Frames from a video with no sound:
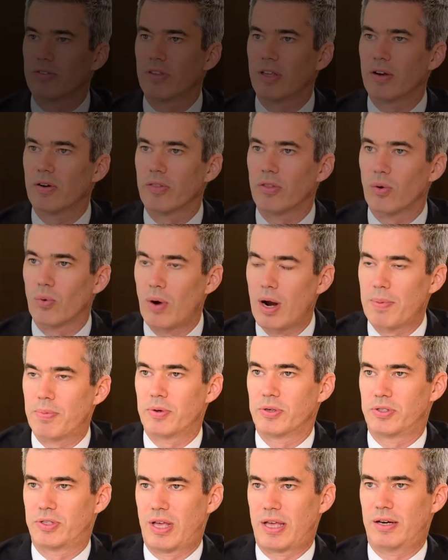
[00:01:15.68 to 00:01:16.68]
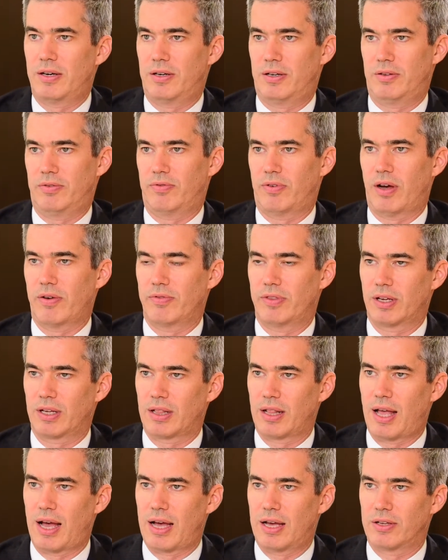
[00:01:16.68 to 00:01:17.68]
they are the representative of the
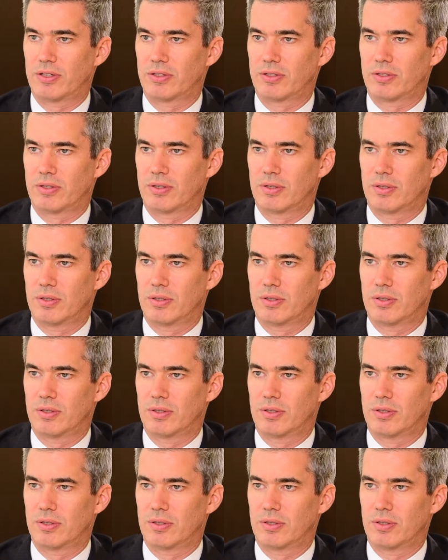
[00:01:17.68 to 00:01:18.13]
class,